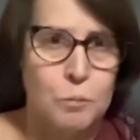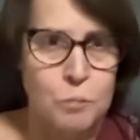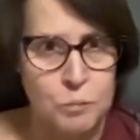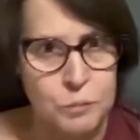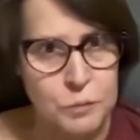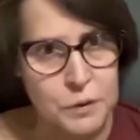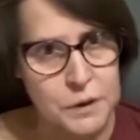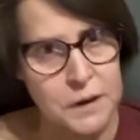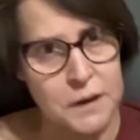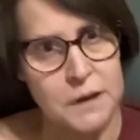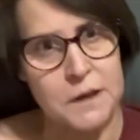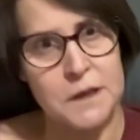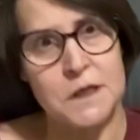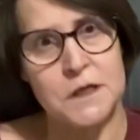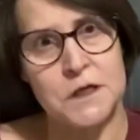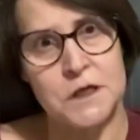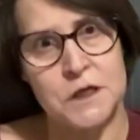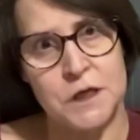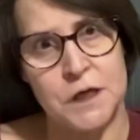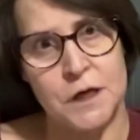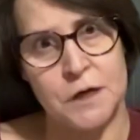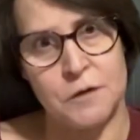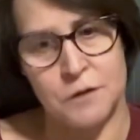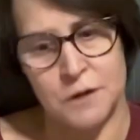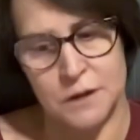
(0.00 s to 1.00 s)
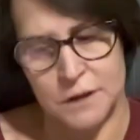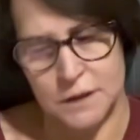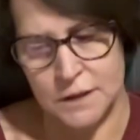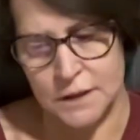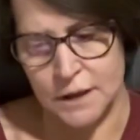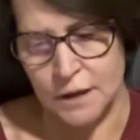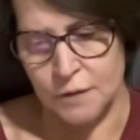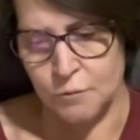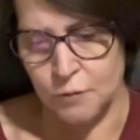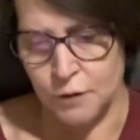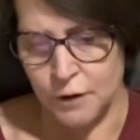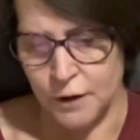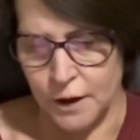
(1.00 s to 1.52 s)
Please share this
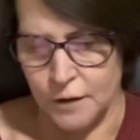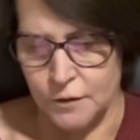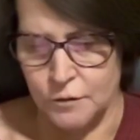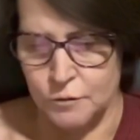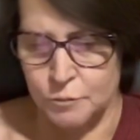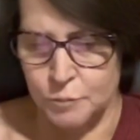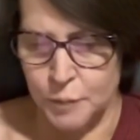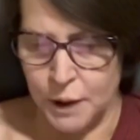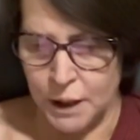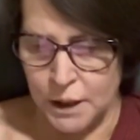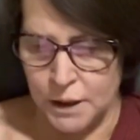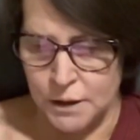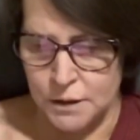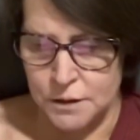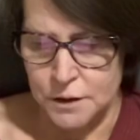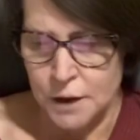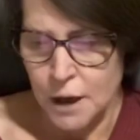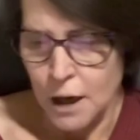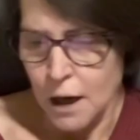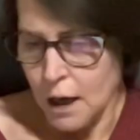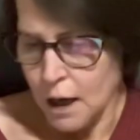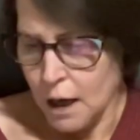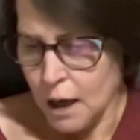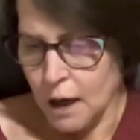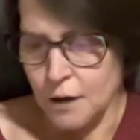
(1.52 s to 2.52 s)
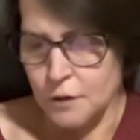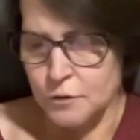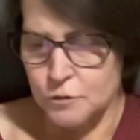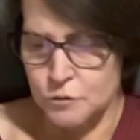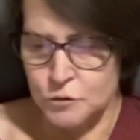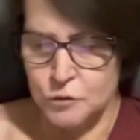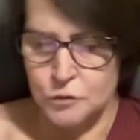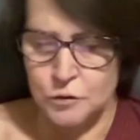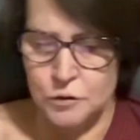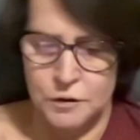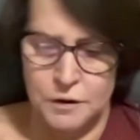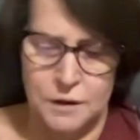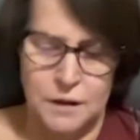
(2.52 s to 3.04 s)
site with others
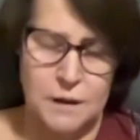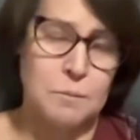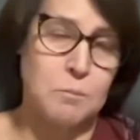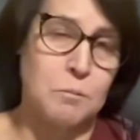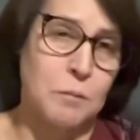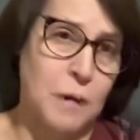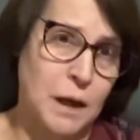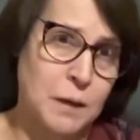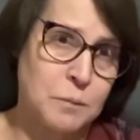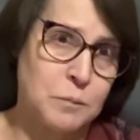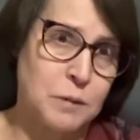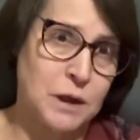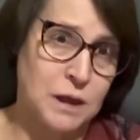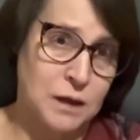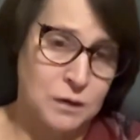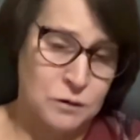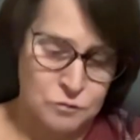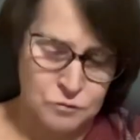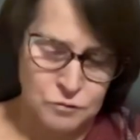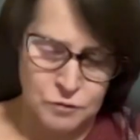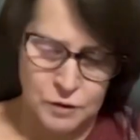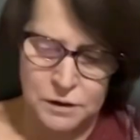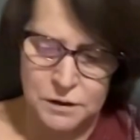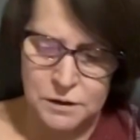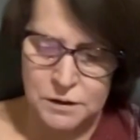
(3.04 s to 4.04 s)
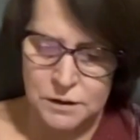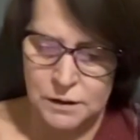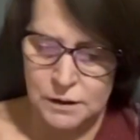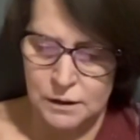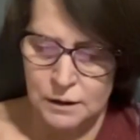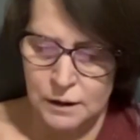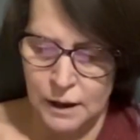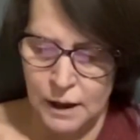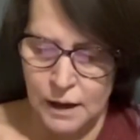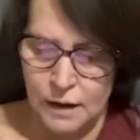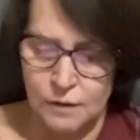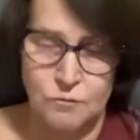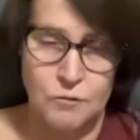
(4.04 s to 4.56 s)
who you think might be interested.
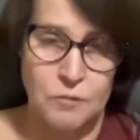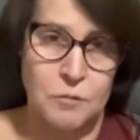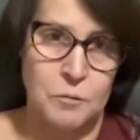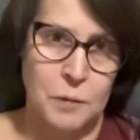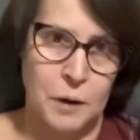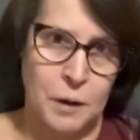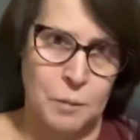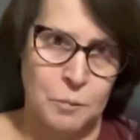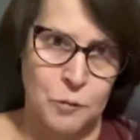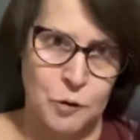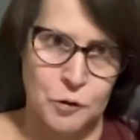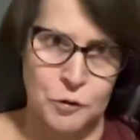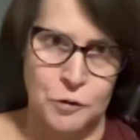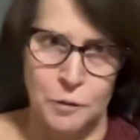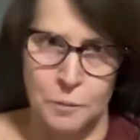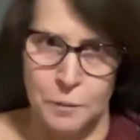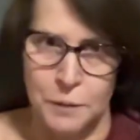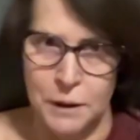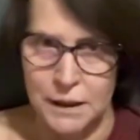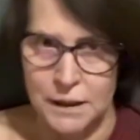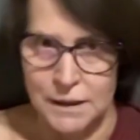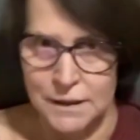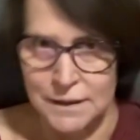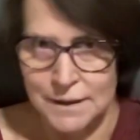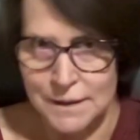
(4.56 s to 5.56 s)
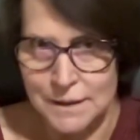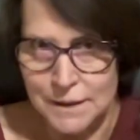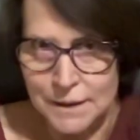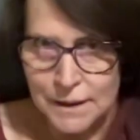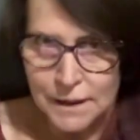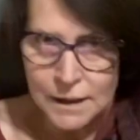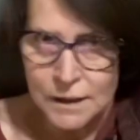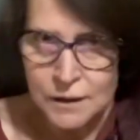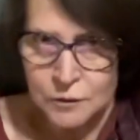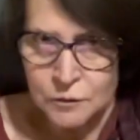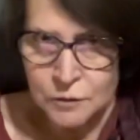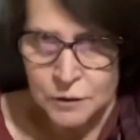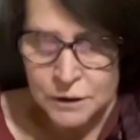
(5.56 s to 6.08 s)
And remember, to be a
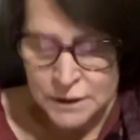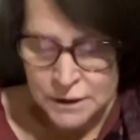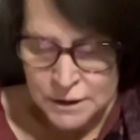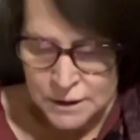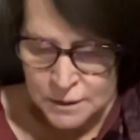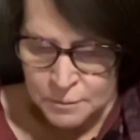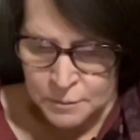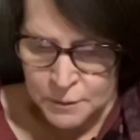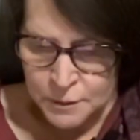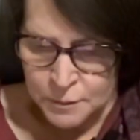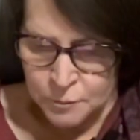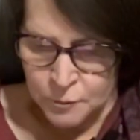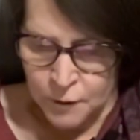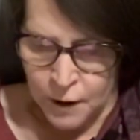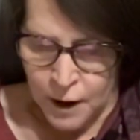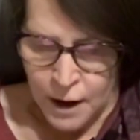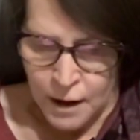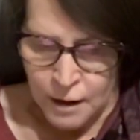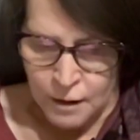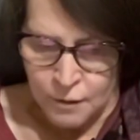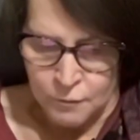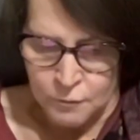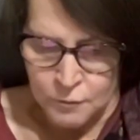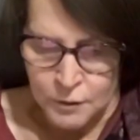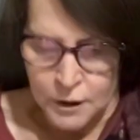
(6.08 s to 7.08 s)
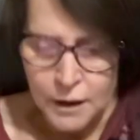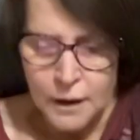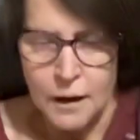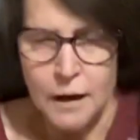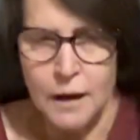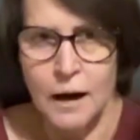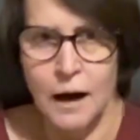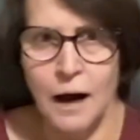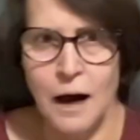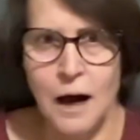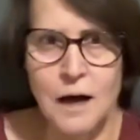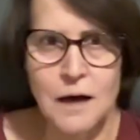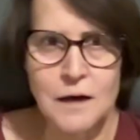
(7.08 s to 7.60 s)
senior is to be proud.
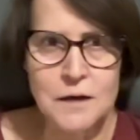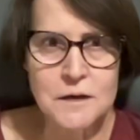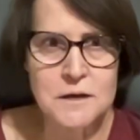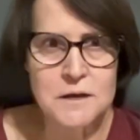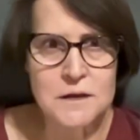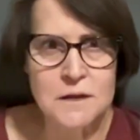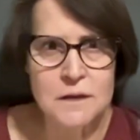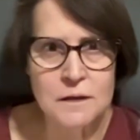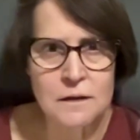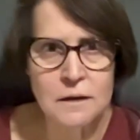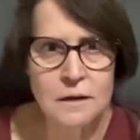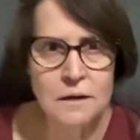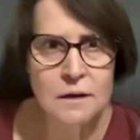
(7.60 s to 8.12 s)
Hugs.